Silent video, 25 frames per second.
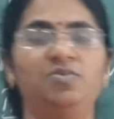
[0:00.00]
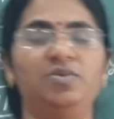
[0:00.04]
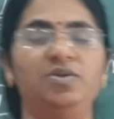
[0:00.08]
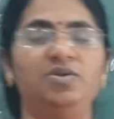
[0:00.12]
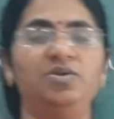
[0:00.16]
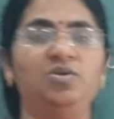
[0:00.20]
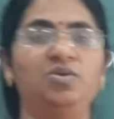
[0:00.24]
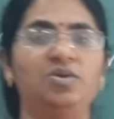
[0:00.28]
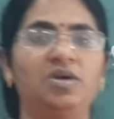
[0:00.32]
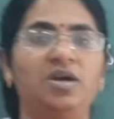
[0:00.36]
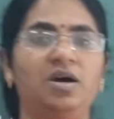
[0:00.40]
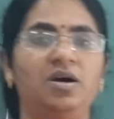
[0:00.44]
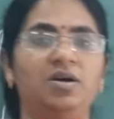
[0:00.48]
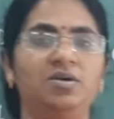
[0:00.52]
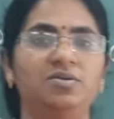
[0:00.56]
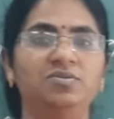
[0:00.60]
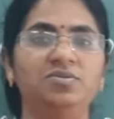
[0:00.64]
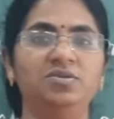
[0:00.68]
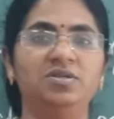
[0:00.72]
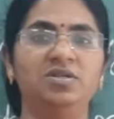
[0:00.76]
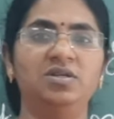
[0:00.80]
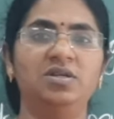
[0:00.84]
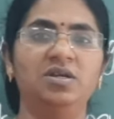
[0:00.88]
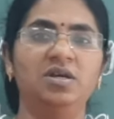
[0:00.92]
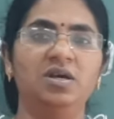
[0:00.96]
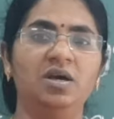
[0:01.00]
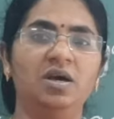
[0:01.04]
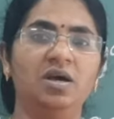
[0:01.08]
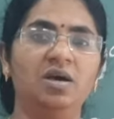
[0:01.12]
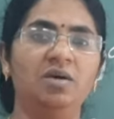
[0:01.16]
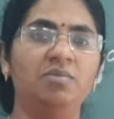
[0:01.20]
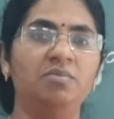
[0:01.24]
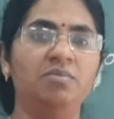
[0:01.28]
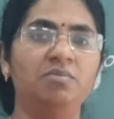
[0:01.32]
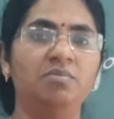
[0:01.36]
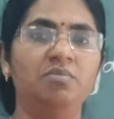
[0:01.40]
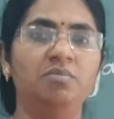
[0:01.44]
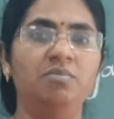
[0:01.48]
when you count,
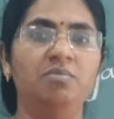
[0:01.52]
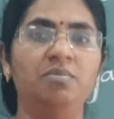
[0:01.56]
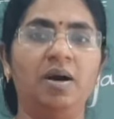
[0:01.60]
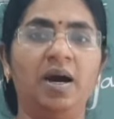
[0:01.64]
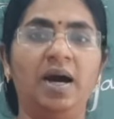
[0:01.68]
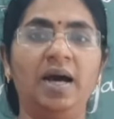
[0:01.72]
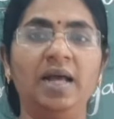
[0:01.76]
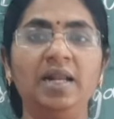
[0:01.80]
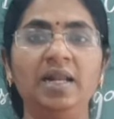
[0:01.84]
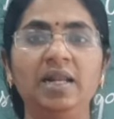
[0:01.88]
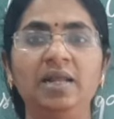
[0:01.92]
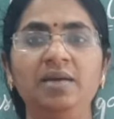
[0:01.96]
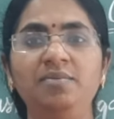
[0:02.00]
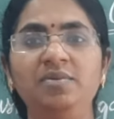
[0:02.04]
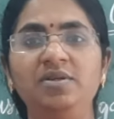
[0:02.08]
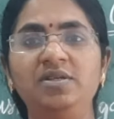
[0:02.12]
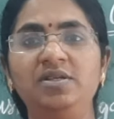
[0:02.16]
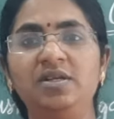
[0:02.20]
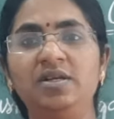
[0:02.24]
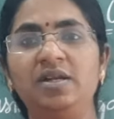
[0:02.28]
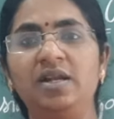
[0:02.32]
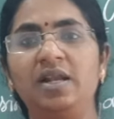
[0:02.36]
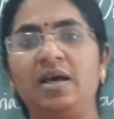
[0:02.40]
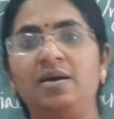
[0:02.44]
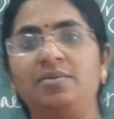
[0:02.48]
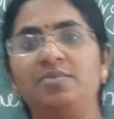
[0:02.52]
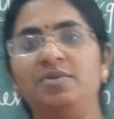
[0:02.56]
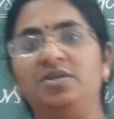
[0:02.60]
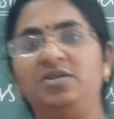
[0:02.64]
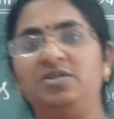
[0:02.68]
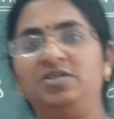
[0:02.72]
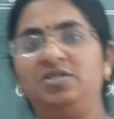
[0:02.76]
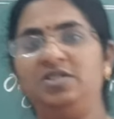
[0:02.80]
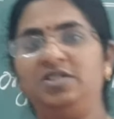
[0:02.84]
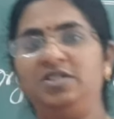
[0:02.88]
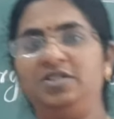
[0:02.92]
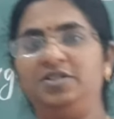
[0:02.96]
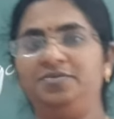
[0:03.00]
unlimited
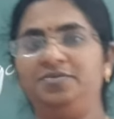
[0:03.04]
liability.